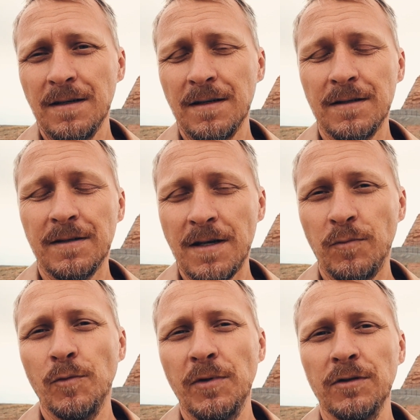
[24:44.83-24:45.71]
is the
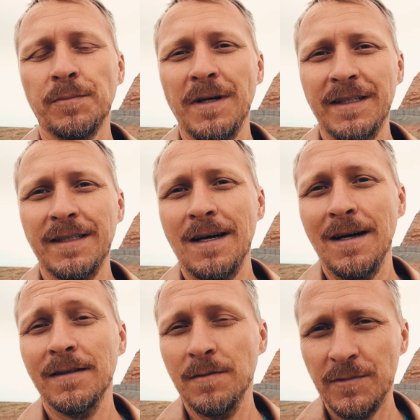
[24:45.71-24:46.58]
temple built by
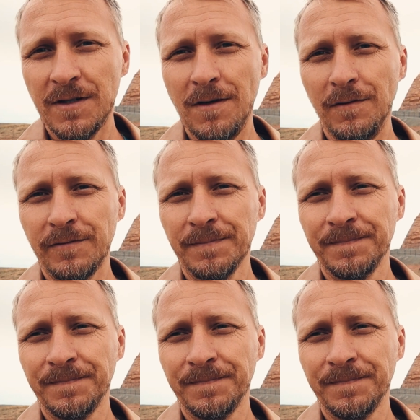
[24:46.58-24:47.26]
God Himself.